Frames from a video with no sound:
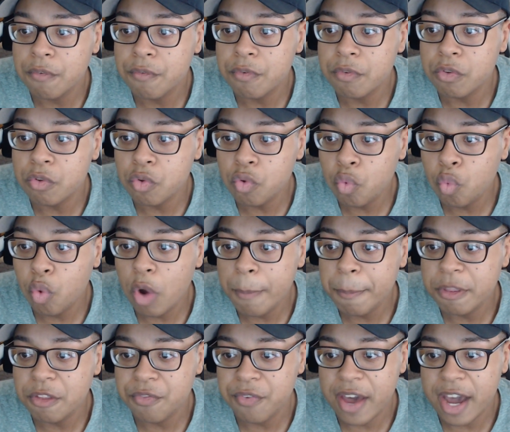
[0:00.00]
new
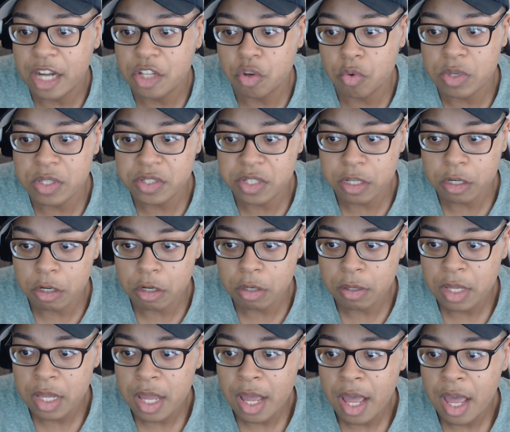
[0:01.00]
weapon factories here,
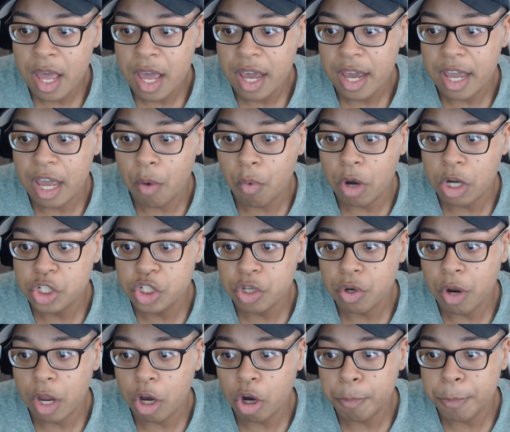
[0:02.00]
and I want
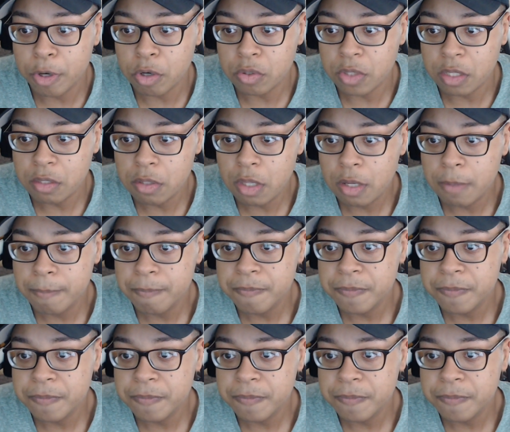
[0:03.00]
your help, Odin.